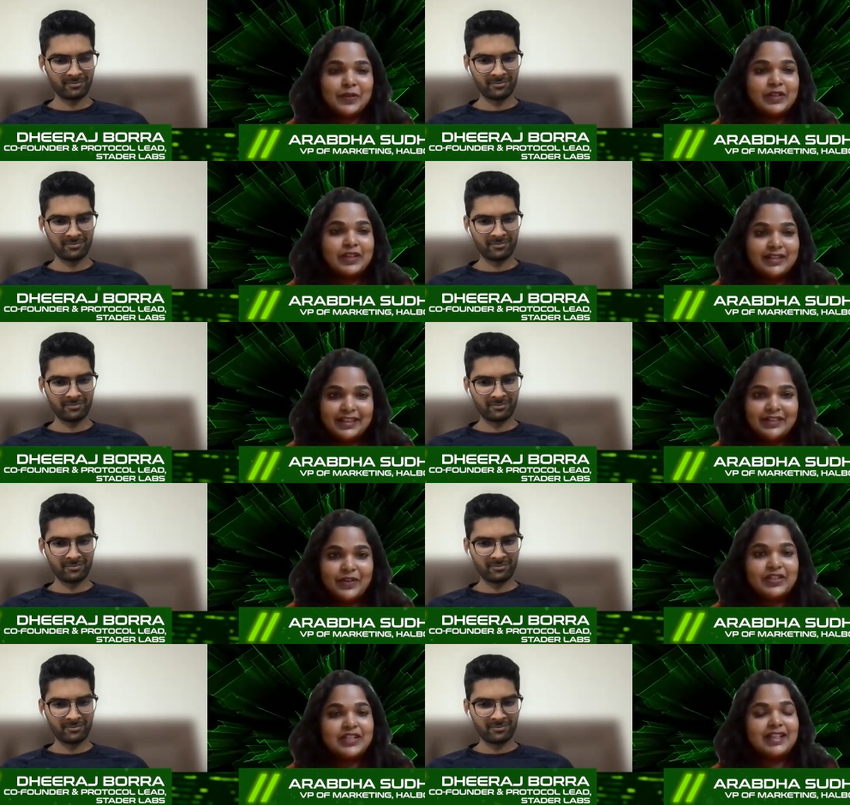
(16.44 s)
Speaker 1: episode,
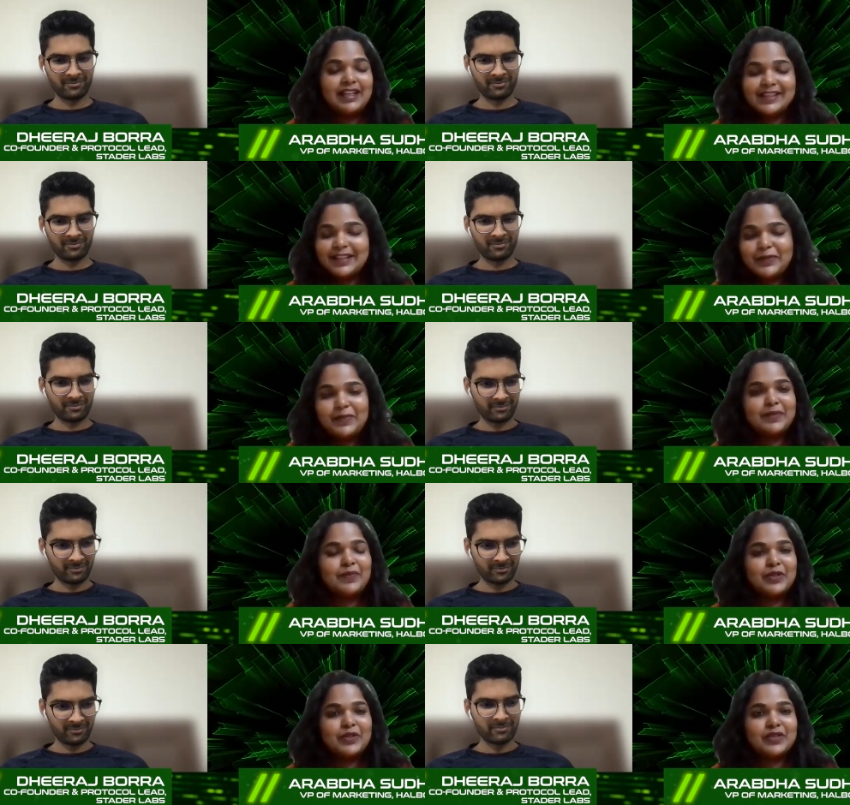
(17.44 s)
Dheeraj, and tell us a little
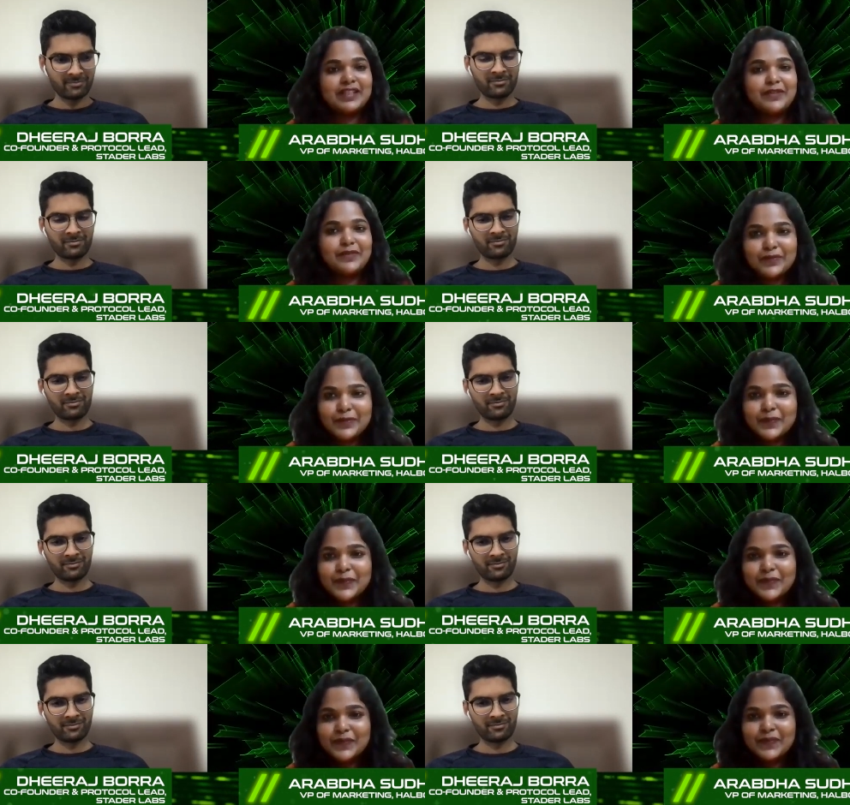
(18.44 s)
bit about yourself.
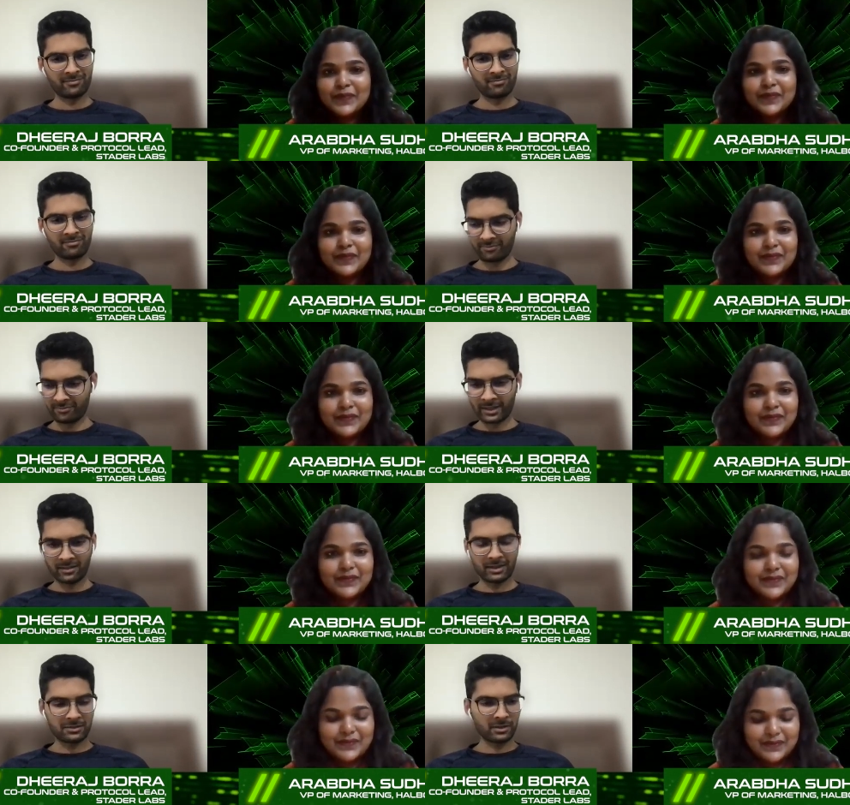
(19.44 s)

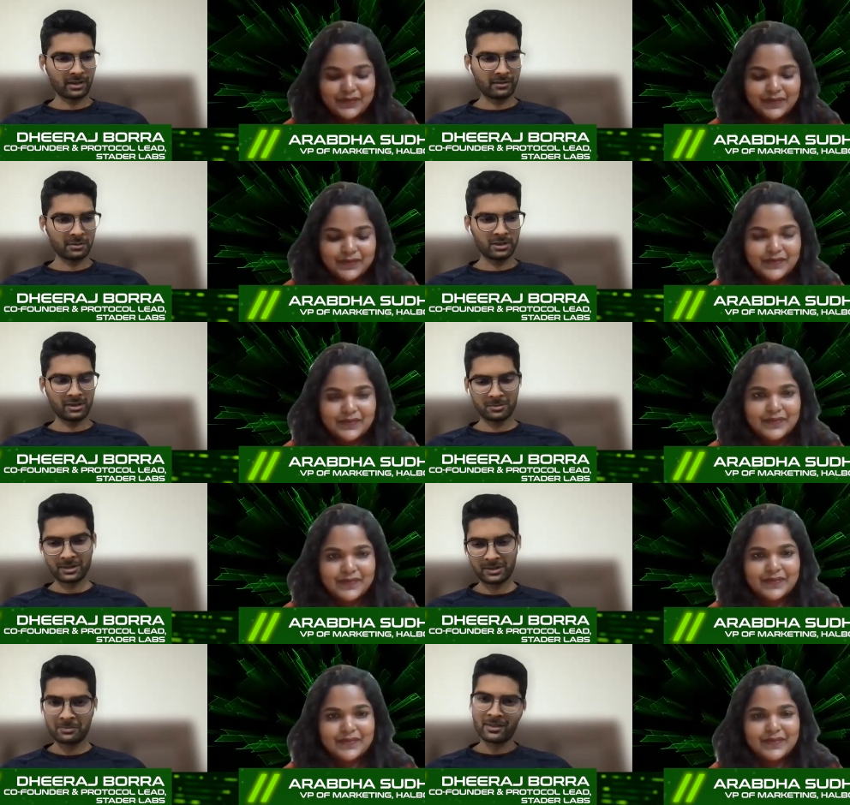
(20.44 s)
Thanks for having me,
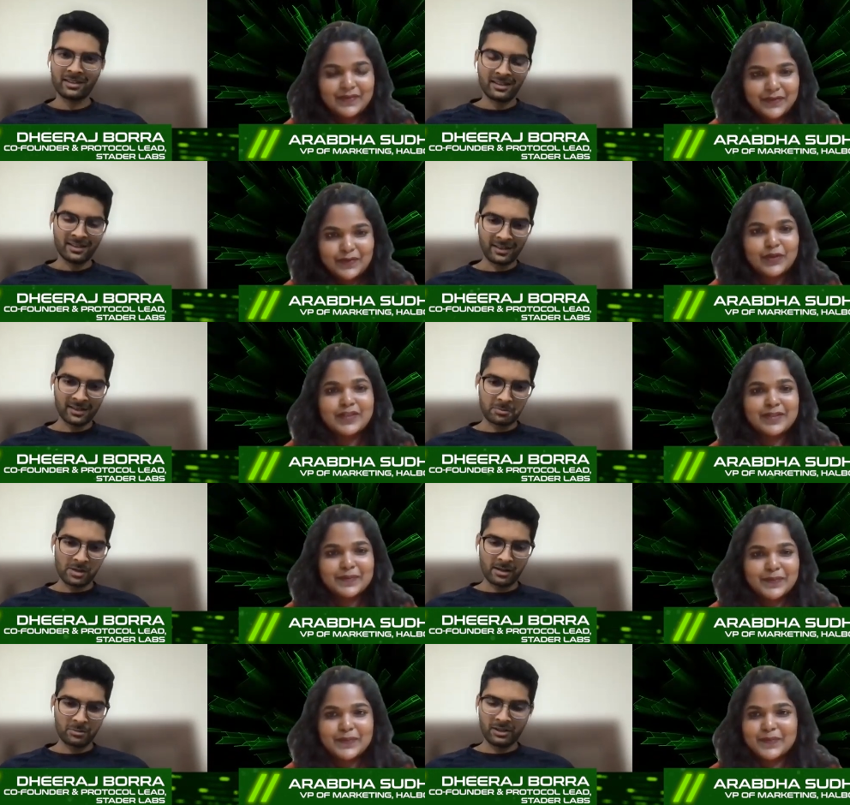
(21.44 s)
Arabdha. I'm
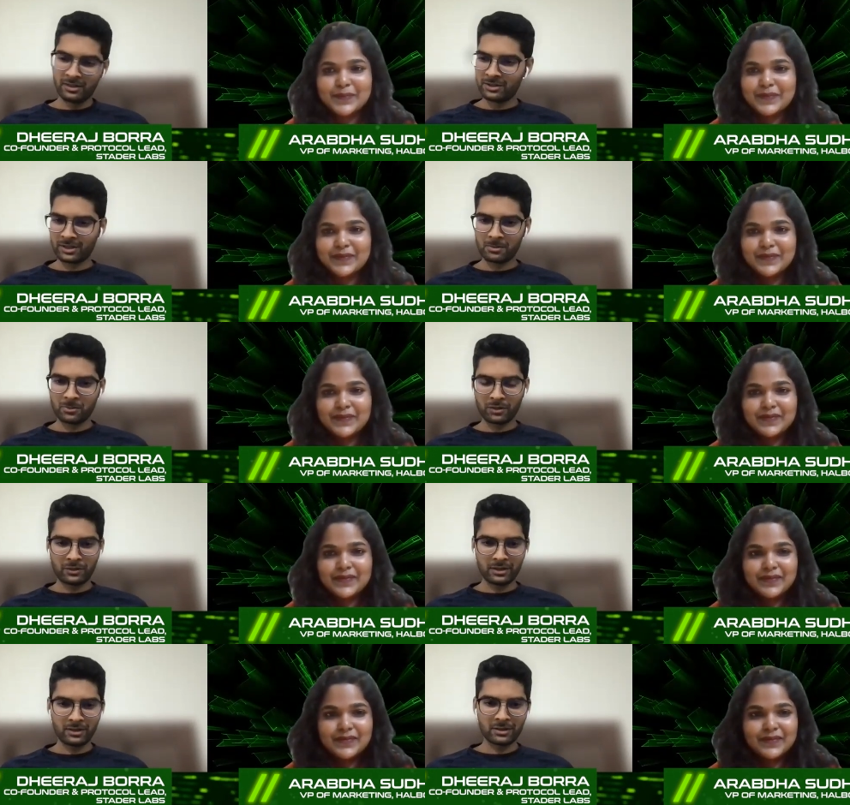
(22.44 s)
Speaker 2: Dheeraj. I'm one of
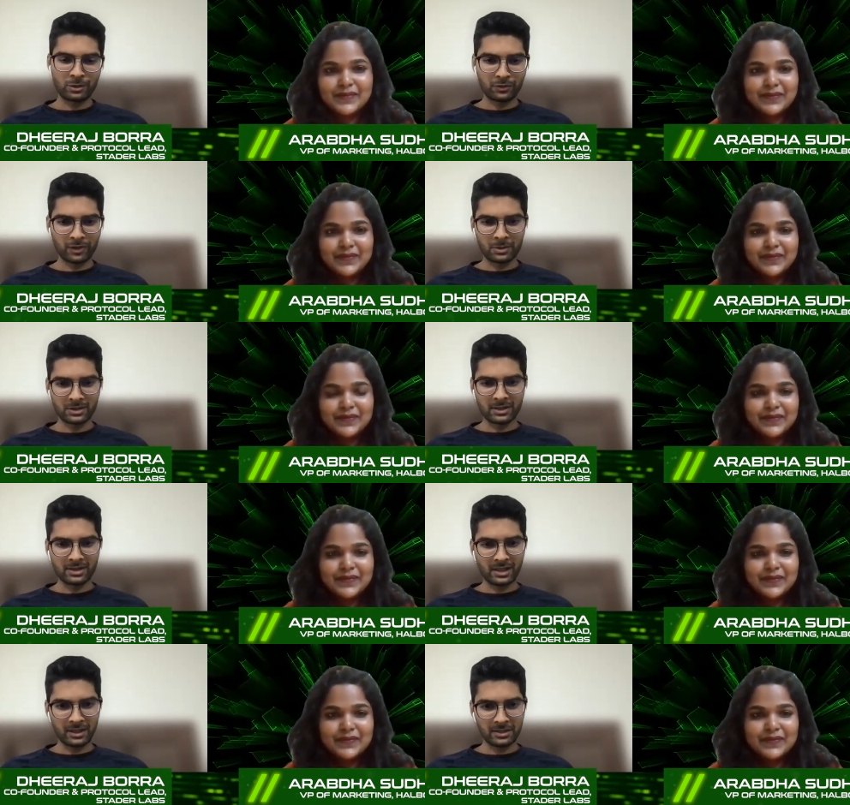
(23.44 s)
the co-founders at
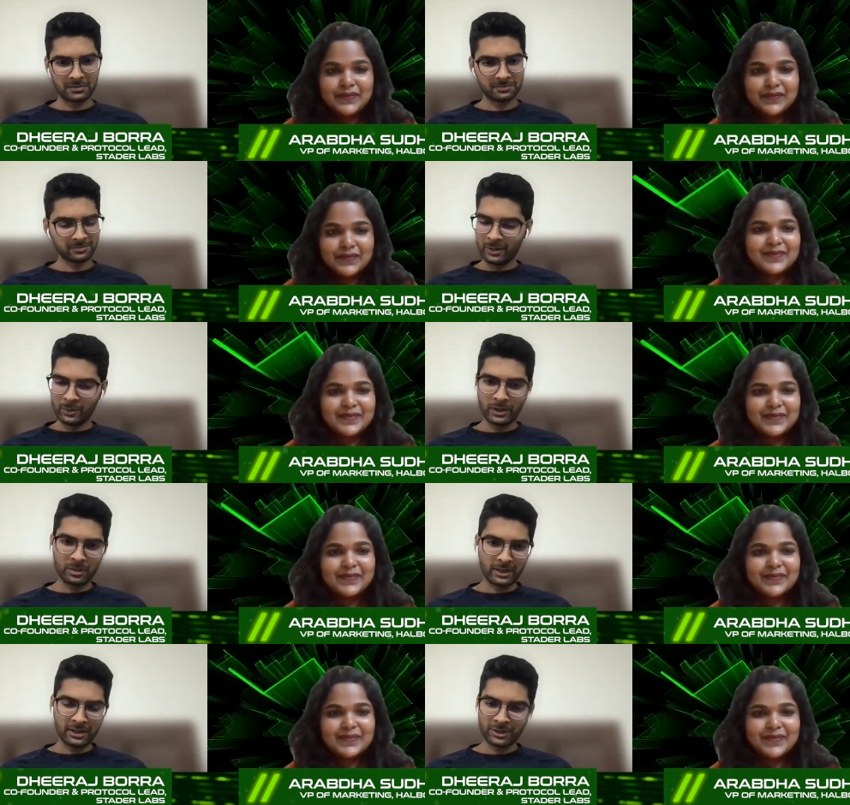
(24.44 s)
Stader. We are a
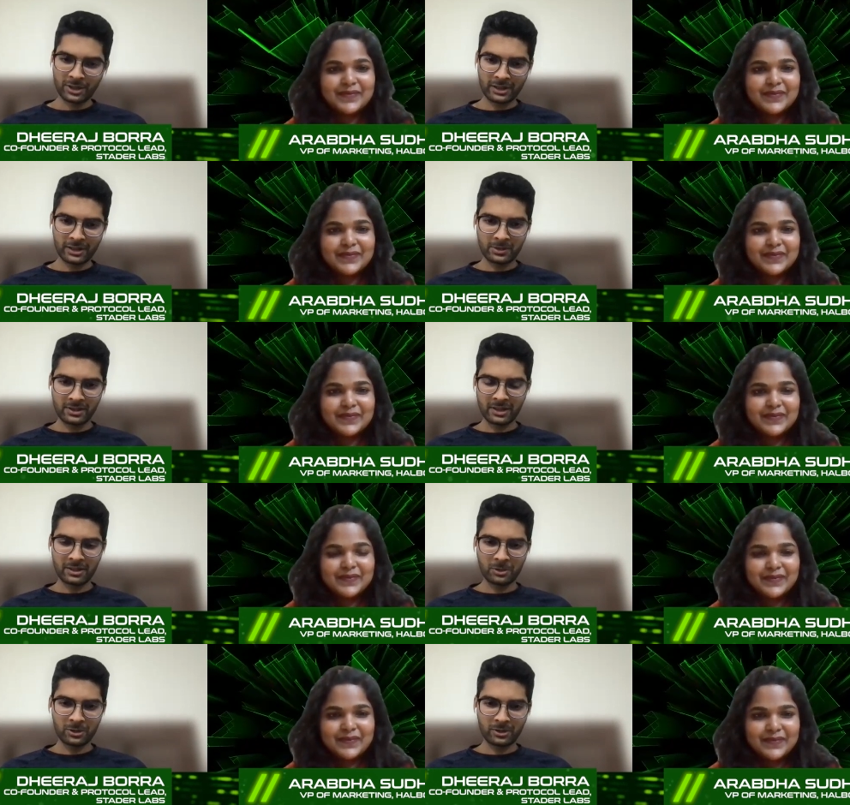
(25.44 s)
multi-chain liquid staking
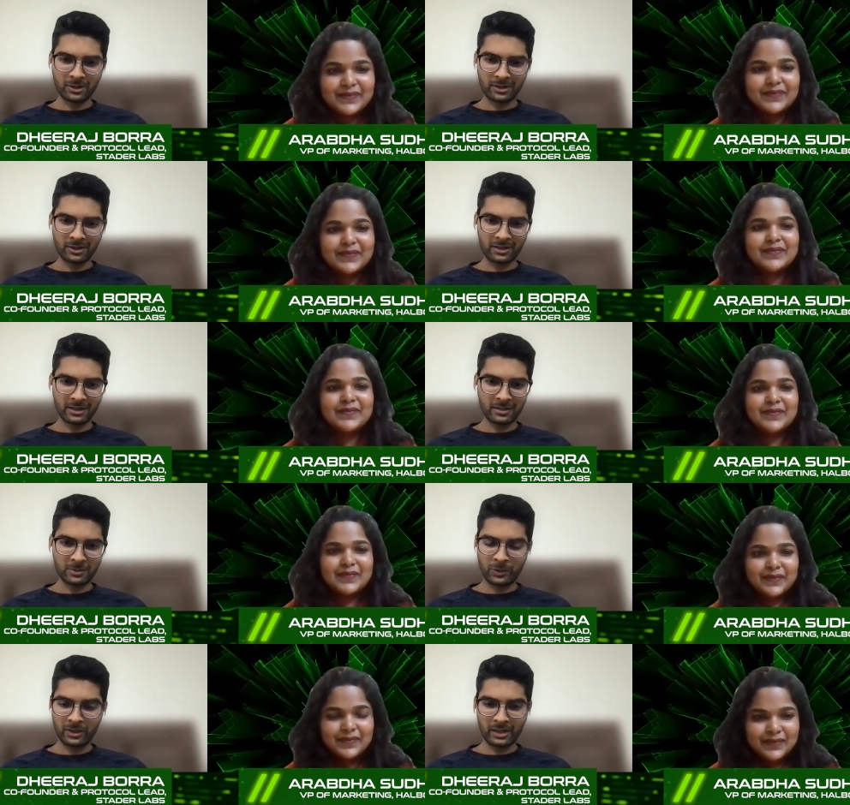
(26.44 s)
protocol.
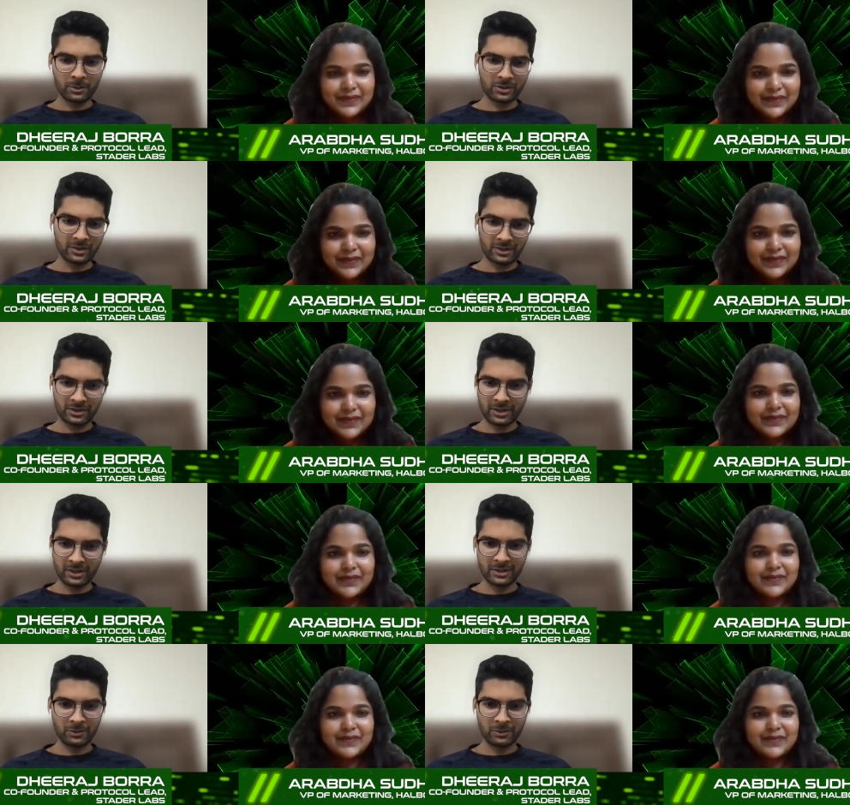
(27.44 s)
We are live on 6 chains,